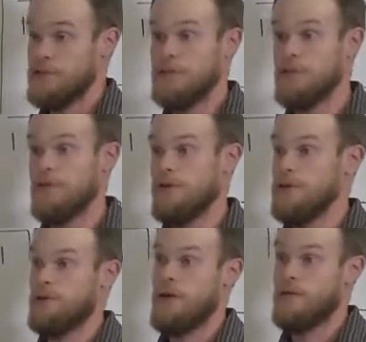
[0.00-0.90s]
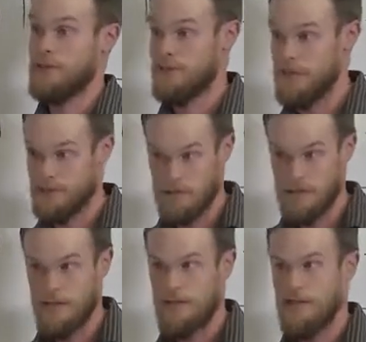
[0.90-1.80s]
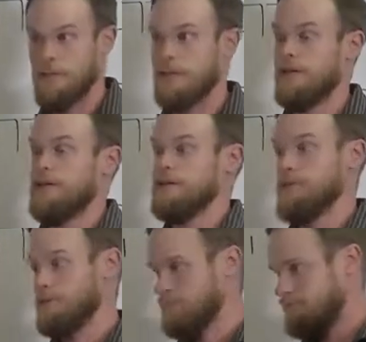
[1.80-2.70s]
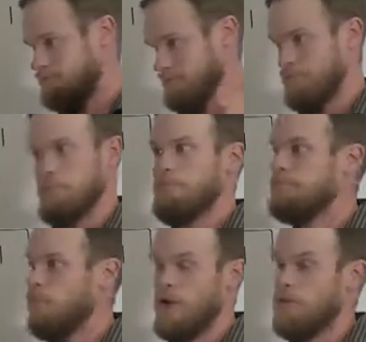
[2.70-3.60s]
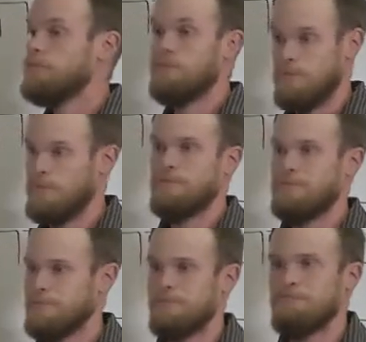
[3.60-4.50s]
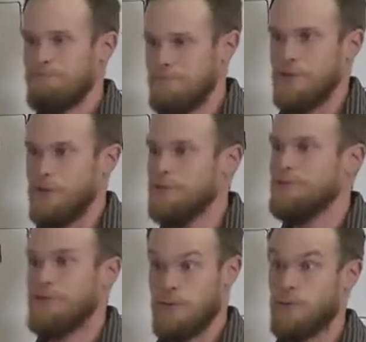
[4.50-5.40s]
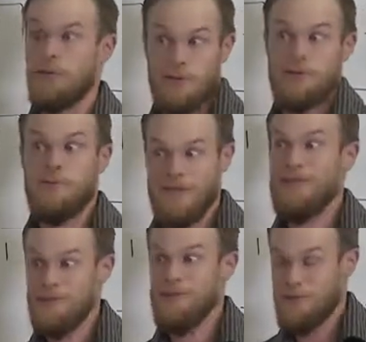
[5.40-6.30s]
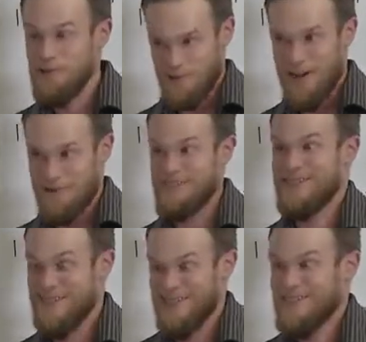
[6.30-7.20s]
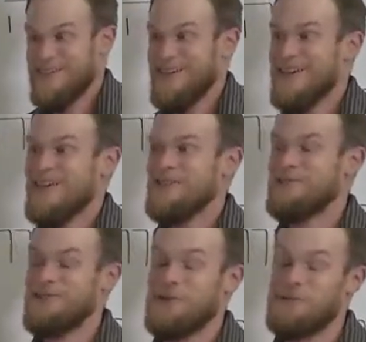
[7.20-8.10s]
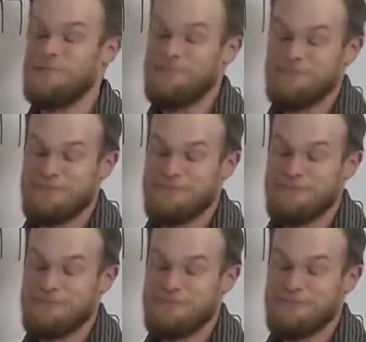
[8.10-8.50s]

things to be there in Deuteronomy 6 because, well, you know, they really want you to pay attention to Deuteronomy 6. So,